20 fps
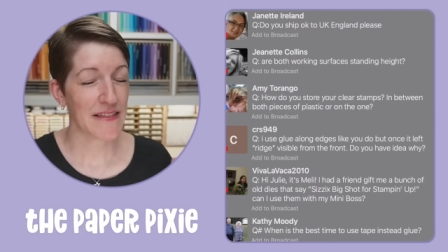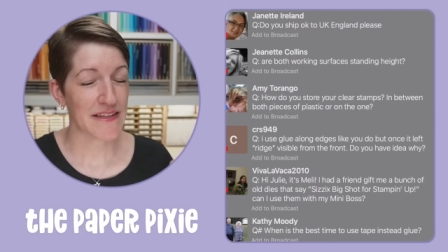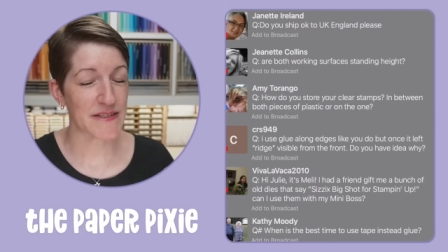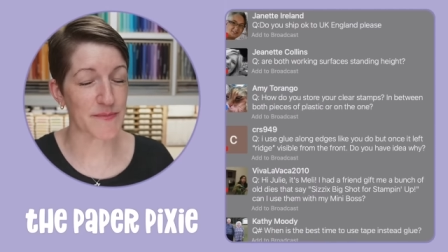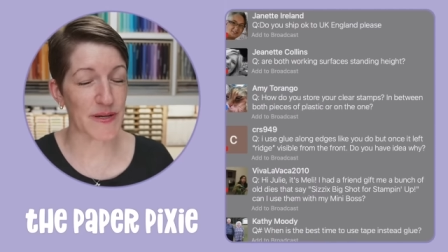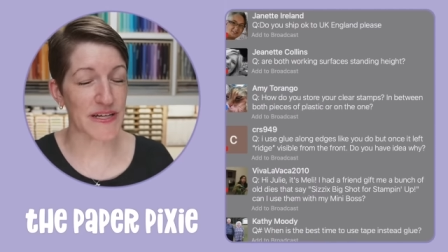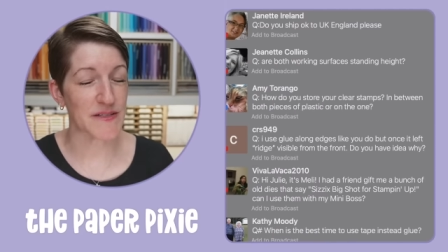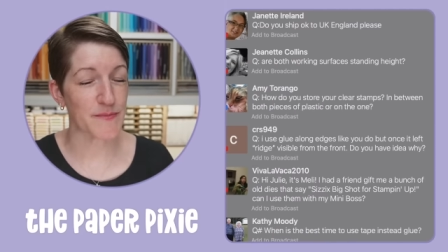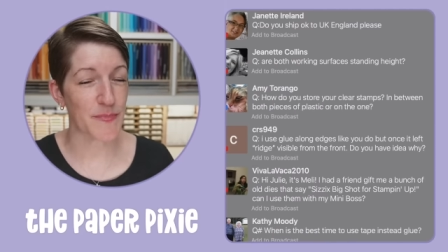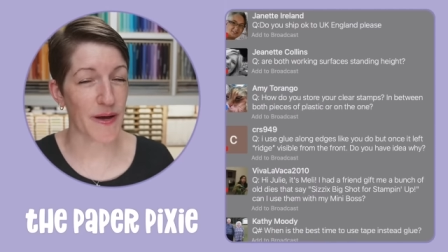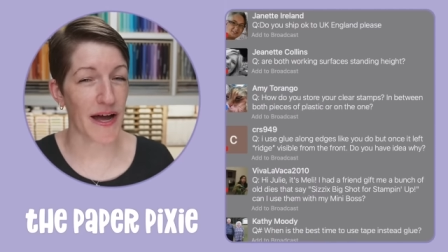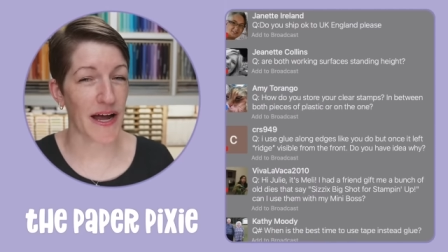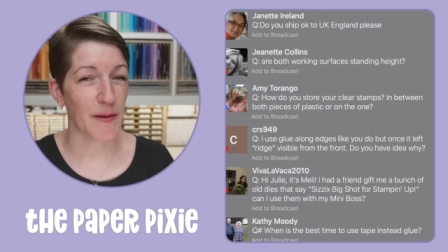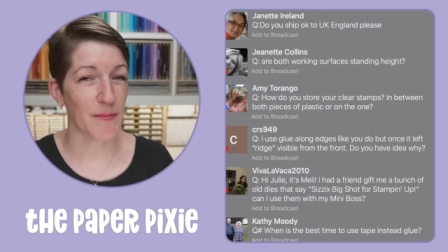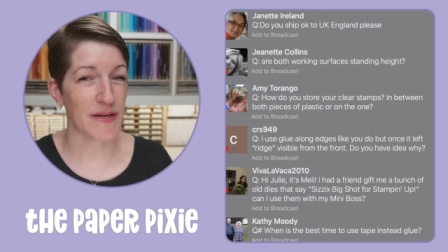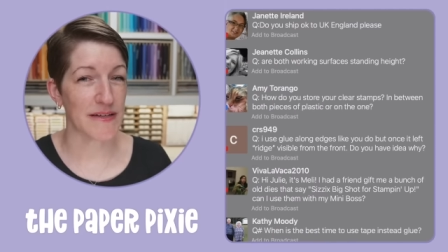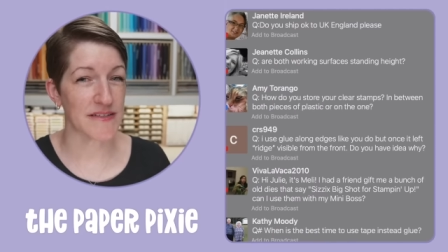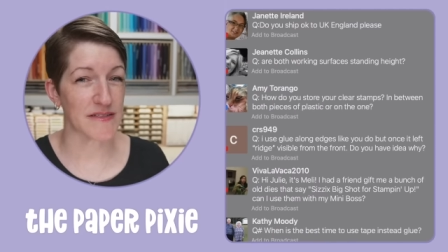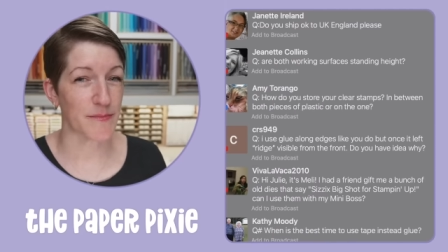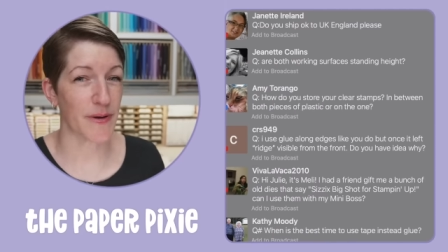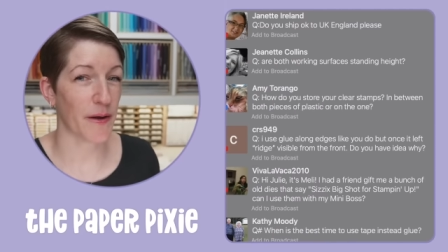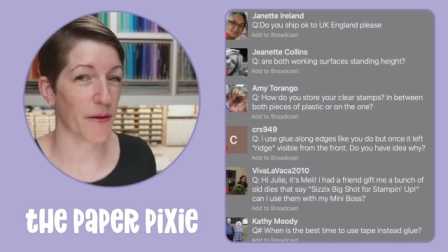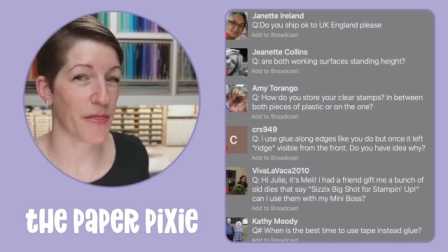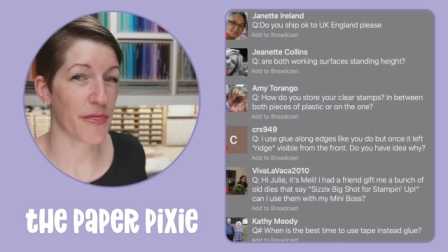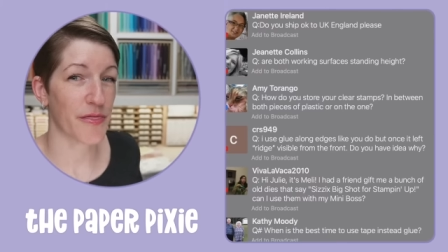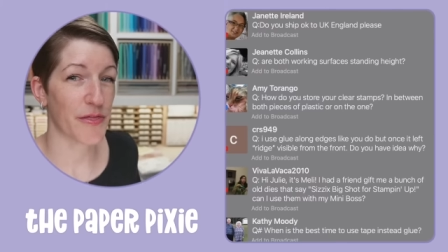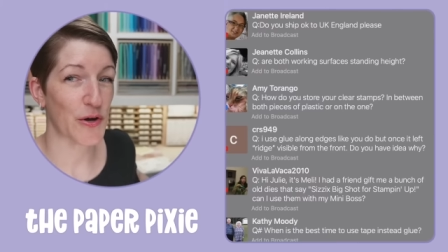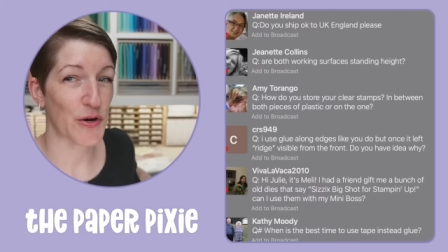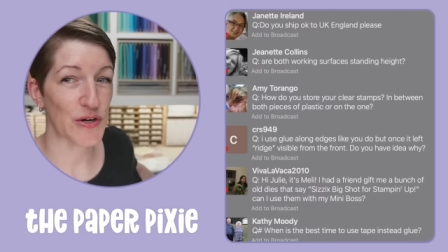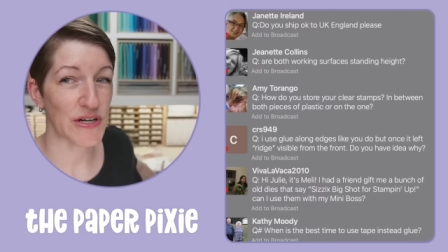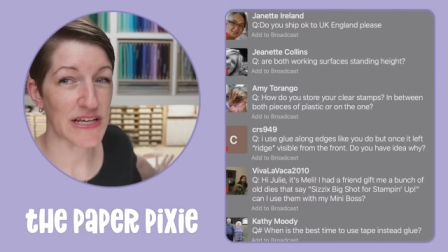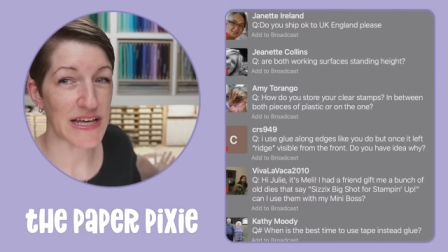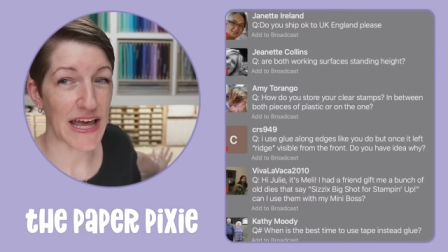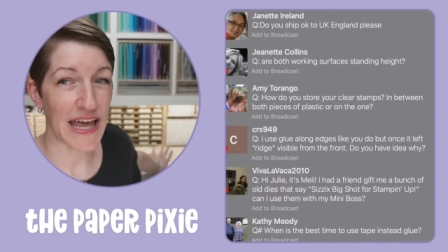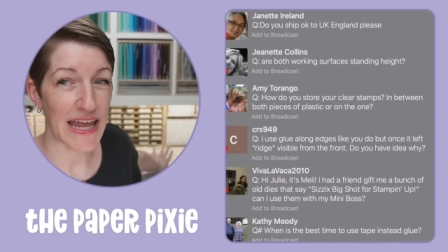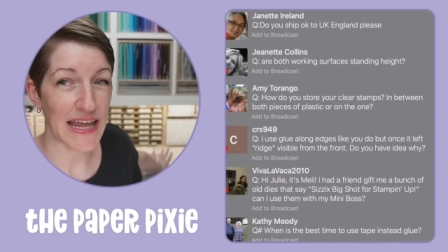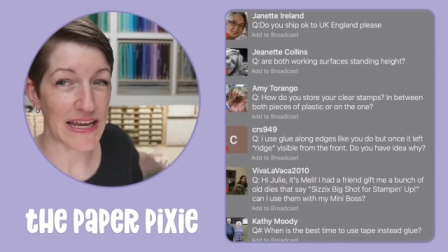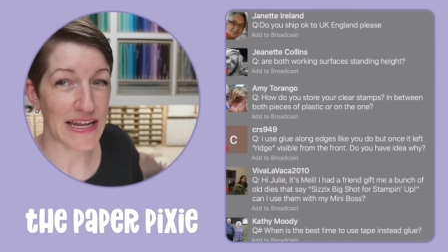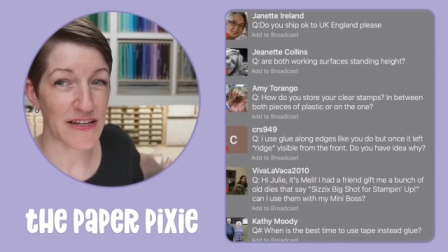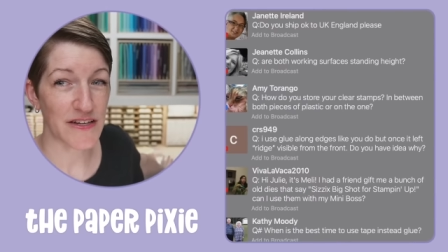The space behind me is about
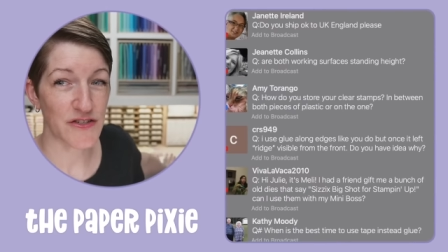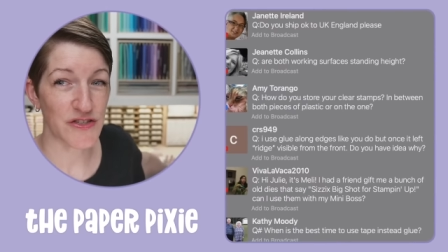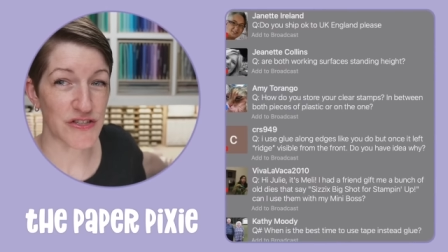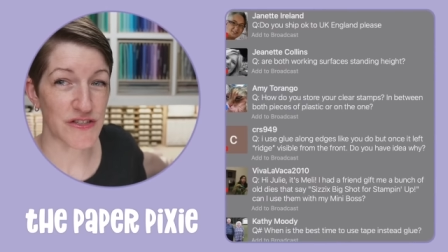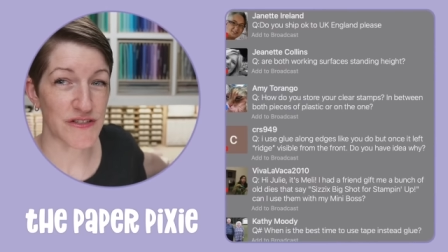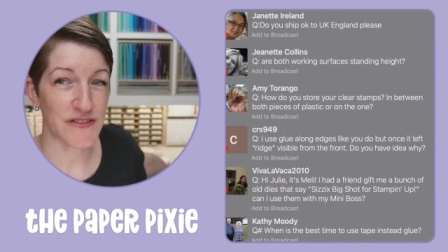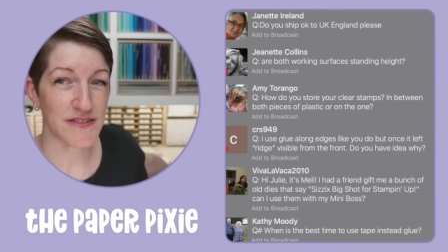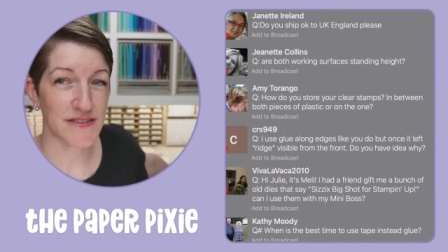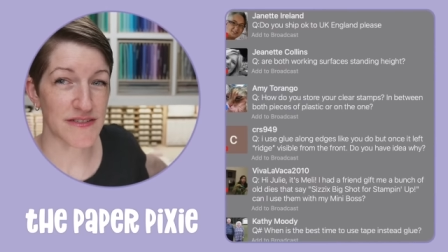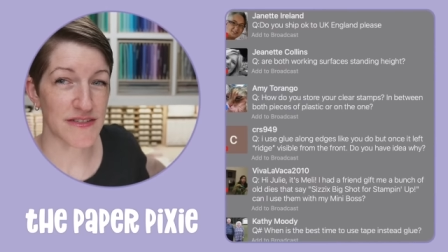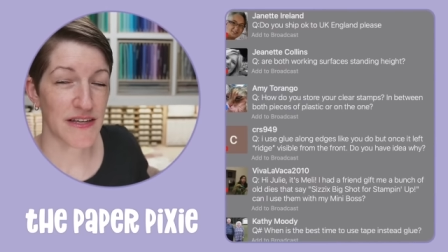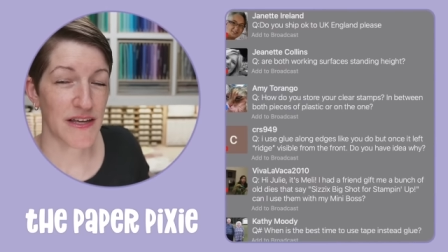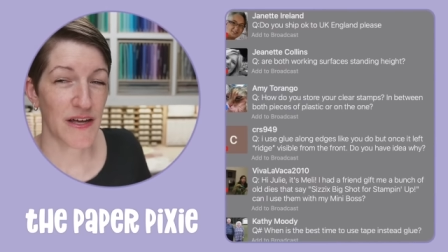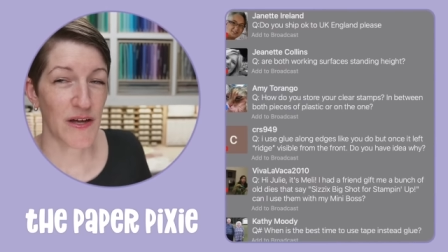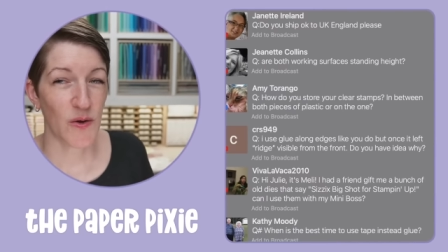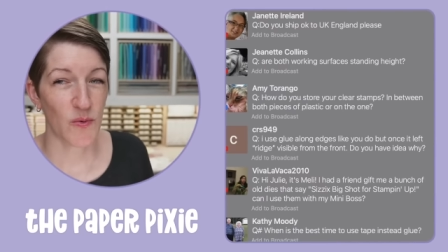38 inches